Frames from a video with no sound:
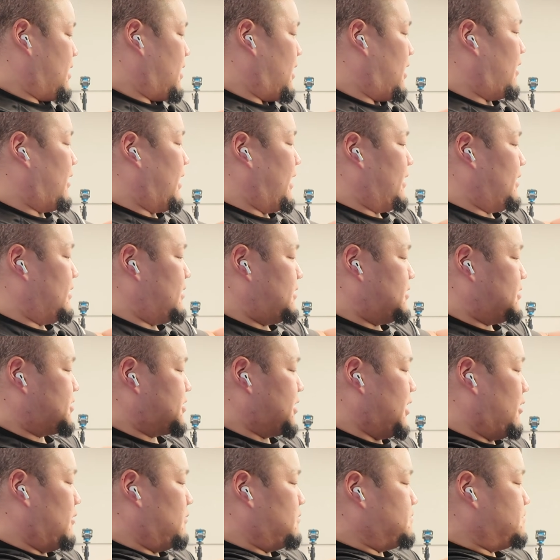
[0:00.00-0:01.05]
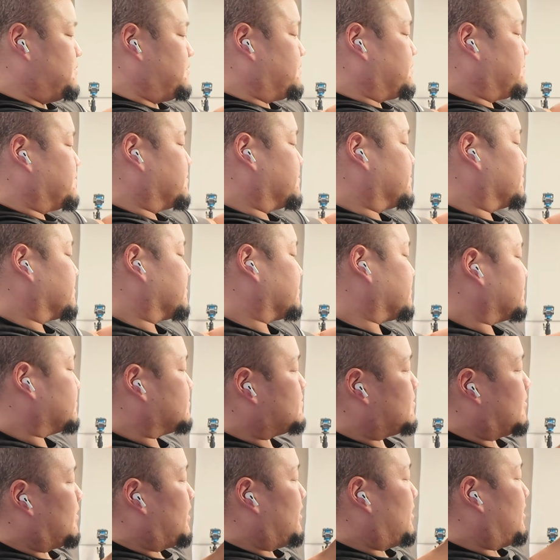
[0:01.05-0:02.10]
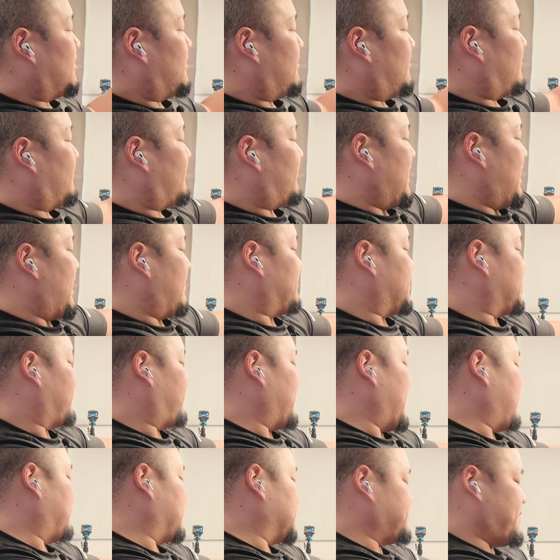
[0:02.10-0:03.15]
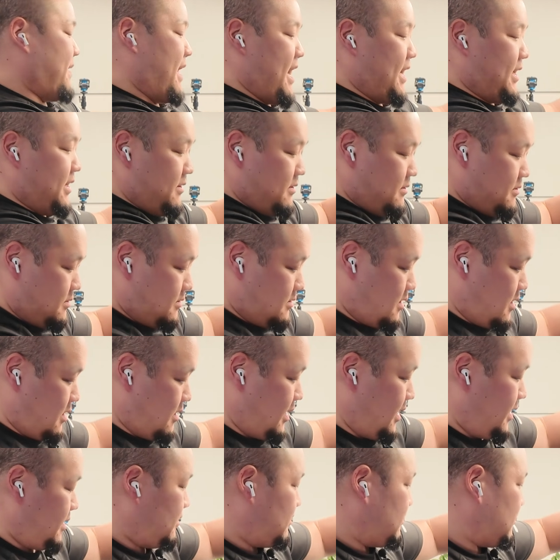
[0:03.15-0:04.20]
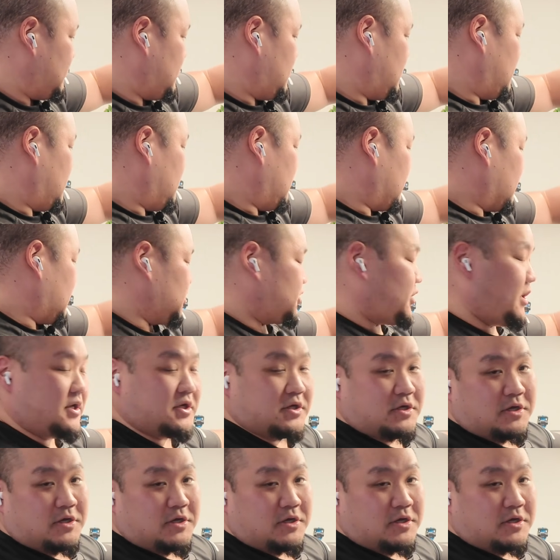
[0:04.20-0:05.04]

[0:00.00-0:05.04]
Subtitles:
All right. So, family's back. All right. I'm gonna try